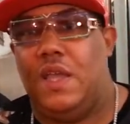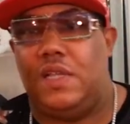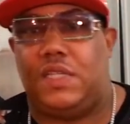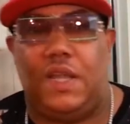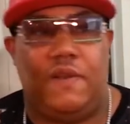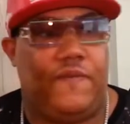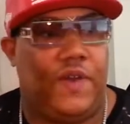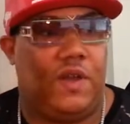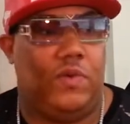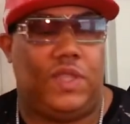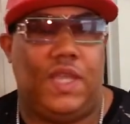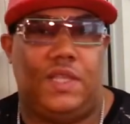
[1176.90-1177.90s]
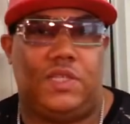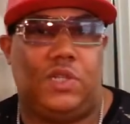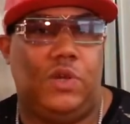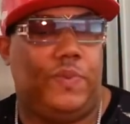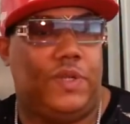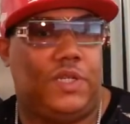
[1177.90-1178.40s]
instead of fucking with that
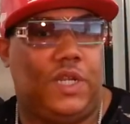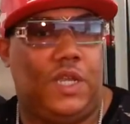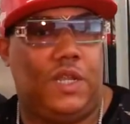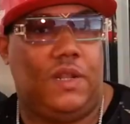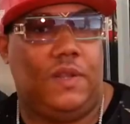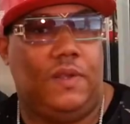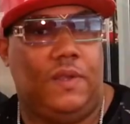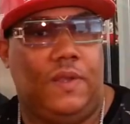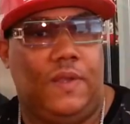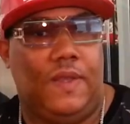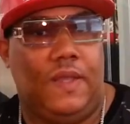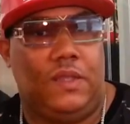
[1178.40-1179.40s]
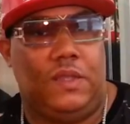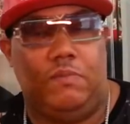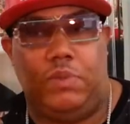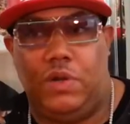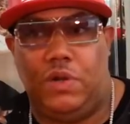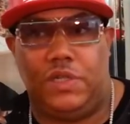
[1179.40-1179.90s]
stupid shit. The
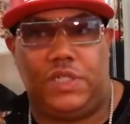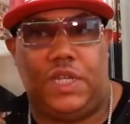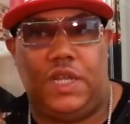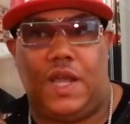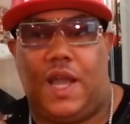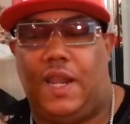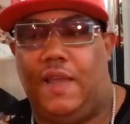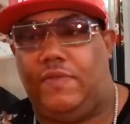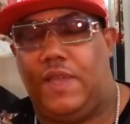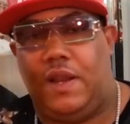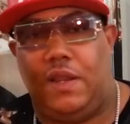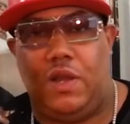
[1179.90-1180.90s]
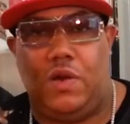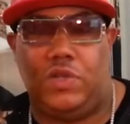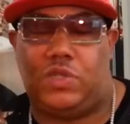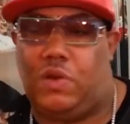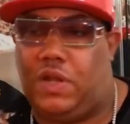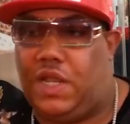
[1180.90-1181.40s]
bullshit, I left that alone and
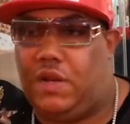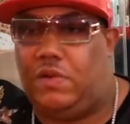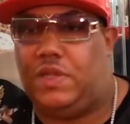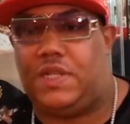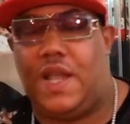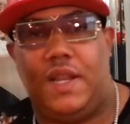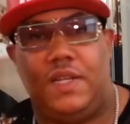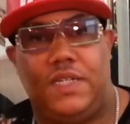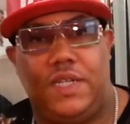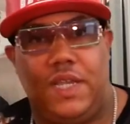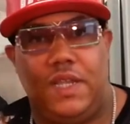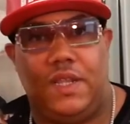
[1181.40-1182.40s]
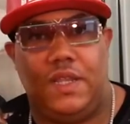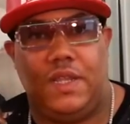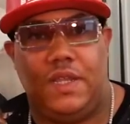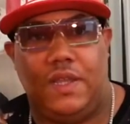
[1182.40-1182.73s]
started getting on this knowledge shit.